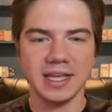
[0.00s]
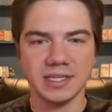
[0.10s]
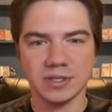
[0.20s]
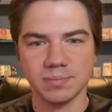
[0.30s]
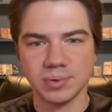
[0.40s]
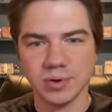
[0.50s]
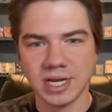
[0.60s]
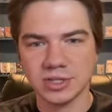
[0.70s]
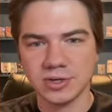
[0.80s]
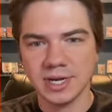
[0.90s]
is
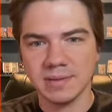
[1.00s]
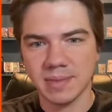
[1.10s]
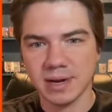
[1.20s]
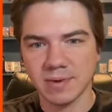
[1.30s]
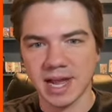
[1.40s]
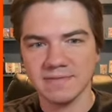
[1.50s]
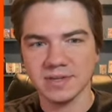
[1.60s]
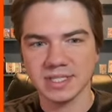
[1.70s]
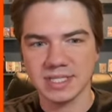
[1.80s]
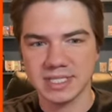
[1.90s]
pressuring my
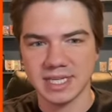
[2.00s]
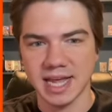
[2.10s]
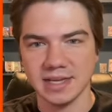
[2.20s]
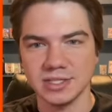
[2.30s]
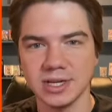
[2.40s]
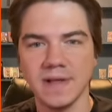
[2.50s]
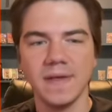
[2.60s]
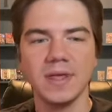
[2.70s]
rival's stage.